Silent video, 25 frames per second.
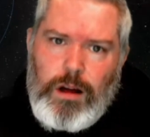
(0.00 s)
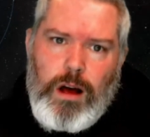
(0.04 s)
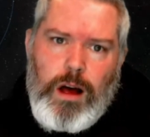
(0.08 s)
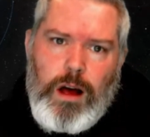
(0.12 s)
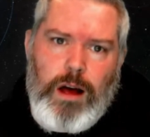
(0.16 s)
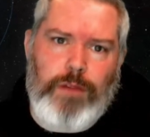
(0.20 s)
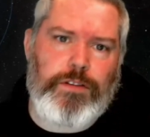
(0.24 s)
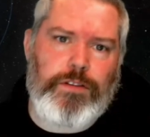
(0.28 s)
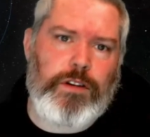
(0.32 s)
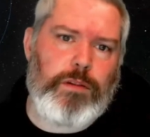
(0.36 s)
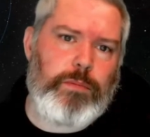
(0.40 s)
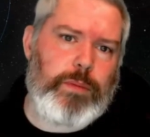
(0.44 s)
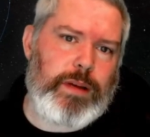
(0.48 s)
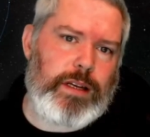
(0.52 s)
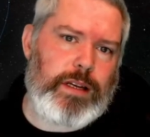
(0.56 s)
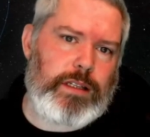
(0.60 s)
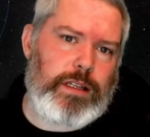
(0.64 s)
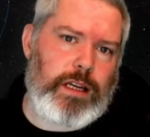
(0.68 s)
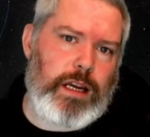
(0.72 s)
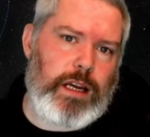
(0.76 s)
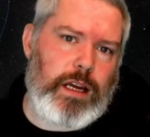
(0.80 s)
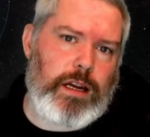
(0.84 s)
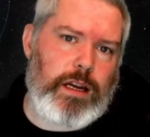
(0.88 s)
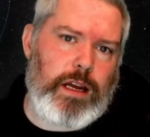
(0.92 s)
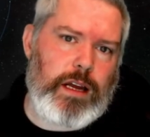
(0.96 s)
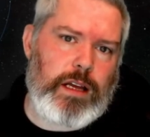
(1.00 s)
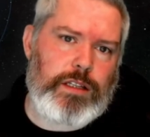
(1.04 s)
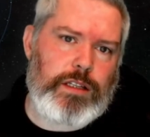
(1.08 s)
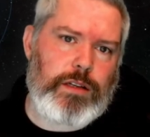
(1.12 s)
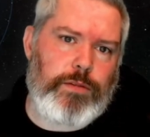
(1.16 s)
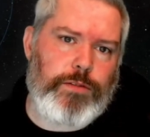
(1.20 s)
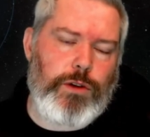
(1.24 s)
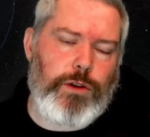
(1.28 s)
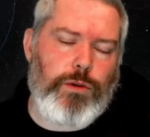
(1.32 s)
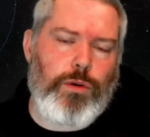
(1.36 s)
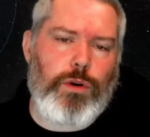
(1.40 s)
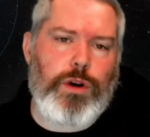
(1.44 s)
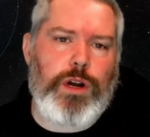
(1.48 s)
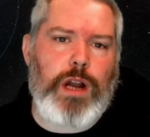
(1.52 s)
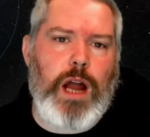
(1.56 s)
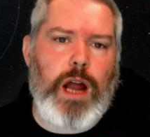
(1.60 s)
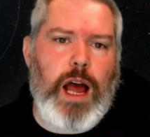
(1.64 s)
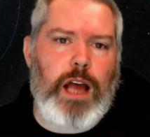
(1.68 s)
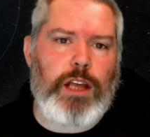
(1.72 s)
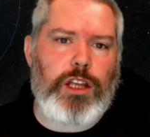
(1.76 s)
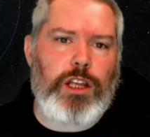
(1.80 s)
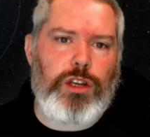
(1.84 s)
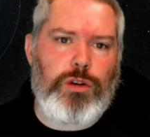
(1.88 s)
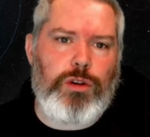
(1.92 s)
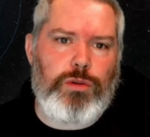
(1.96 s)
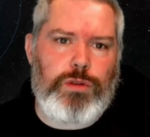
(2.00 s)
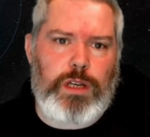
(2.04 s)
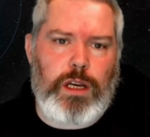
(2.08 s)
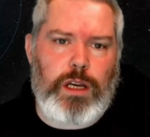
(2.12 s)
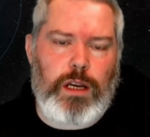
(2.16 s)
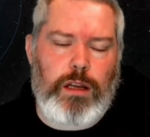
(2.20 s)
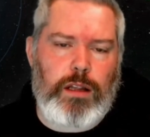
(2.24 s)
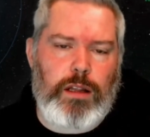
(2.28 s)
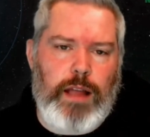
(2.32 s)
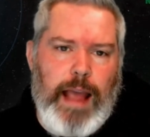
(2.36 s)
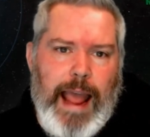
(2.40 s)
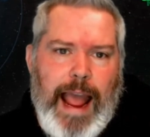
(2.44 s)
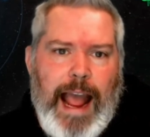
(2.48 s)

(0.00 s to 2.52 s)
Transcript: often be seen as if you're not using